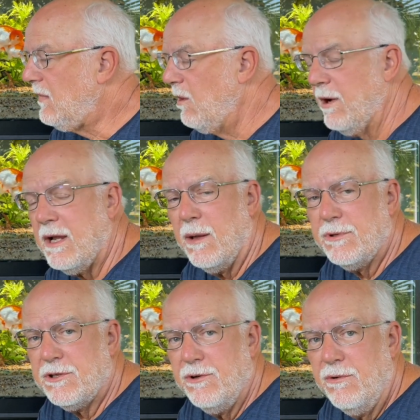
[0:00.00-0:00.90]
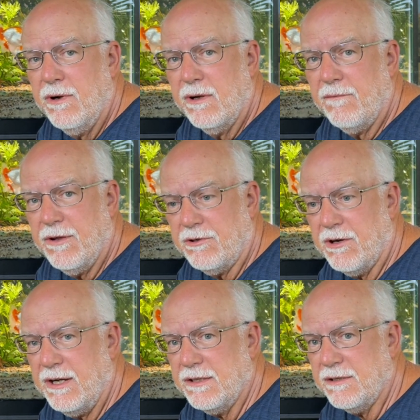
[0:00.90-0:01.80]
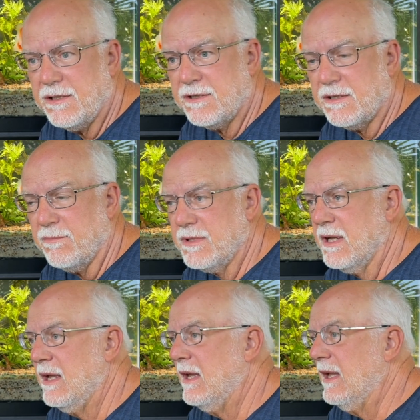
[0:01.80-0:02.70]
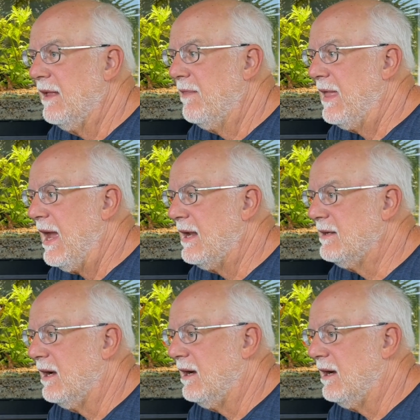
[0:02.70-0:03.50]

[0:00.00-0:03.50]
when it comes to filtration systems that